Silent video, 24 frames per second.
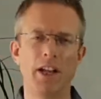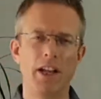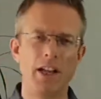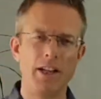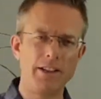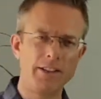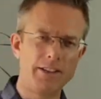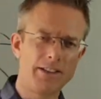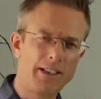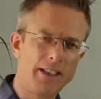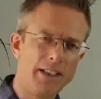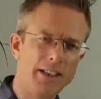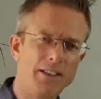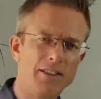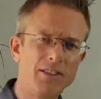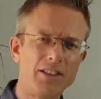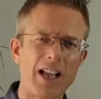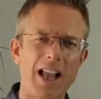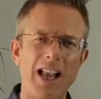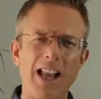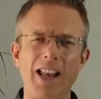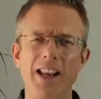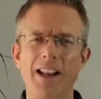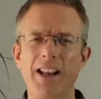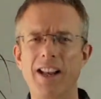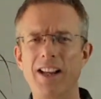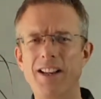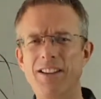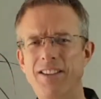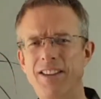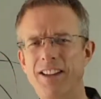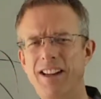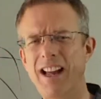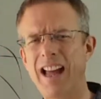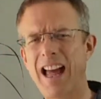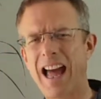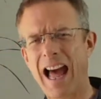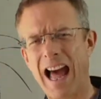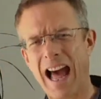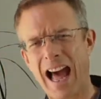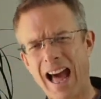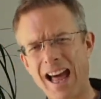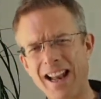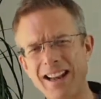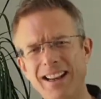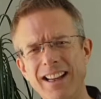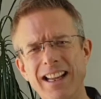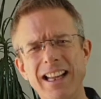and desalinating
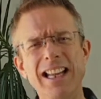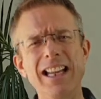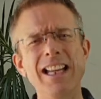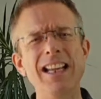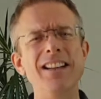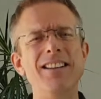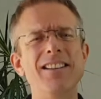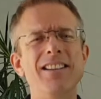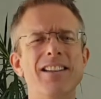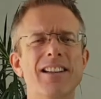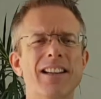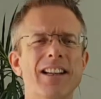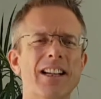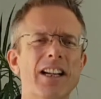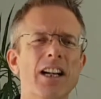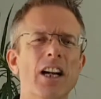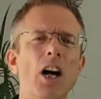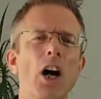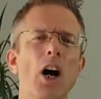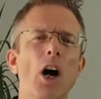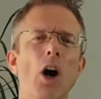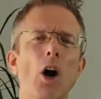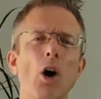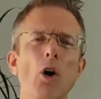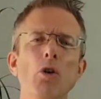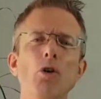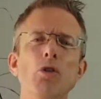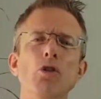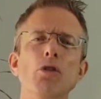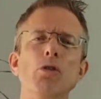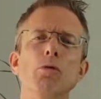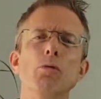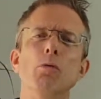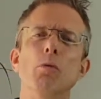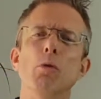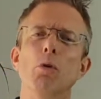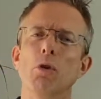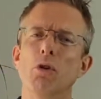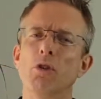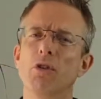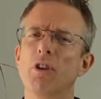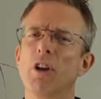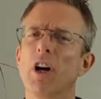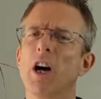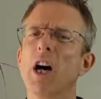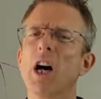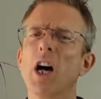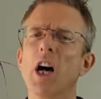and heating ocean
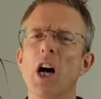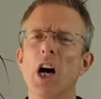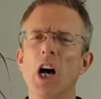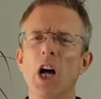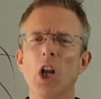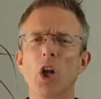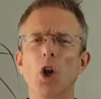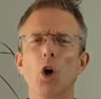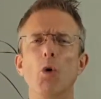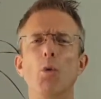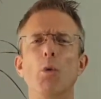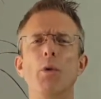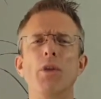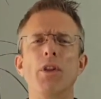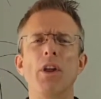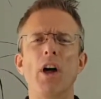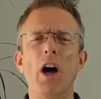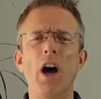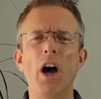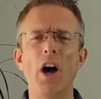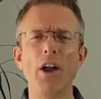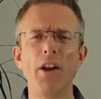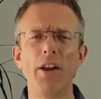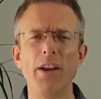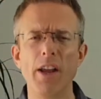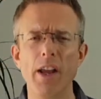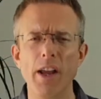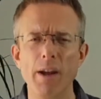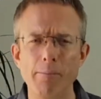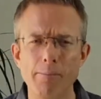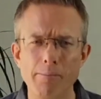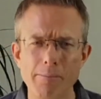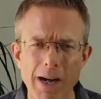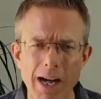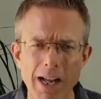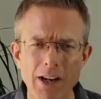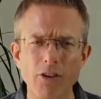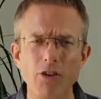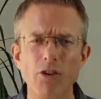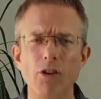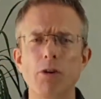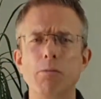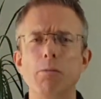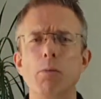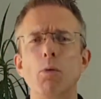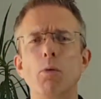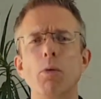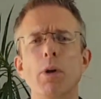water along with
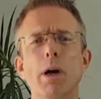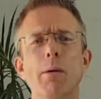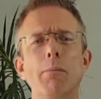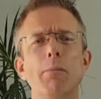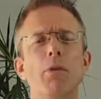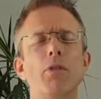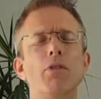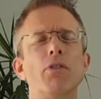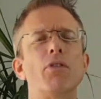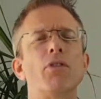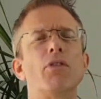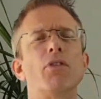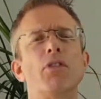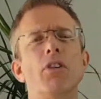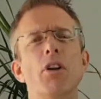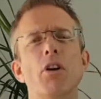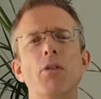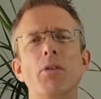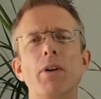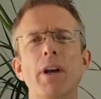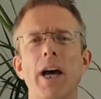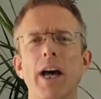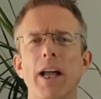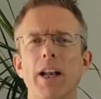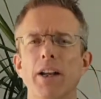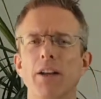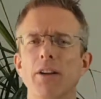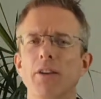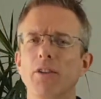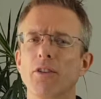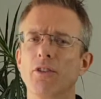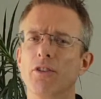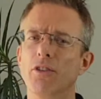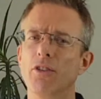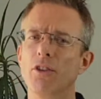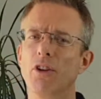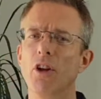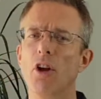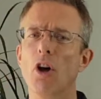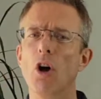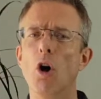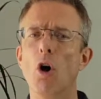unimaginable numbers of snow cannons.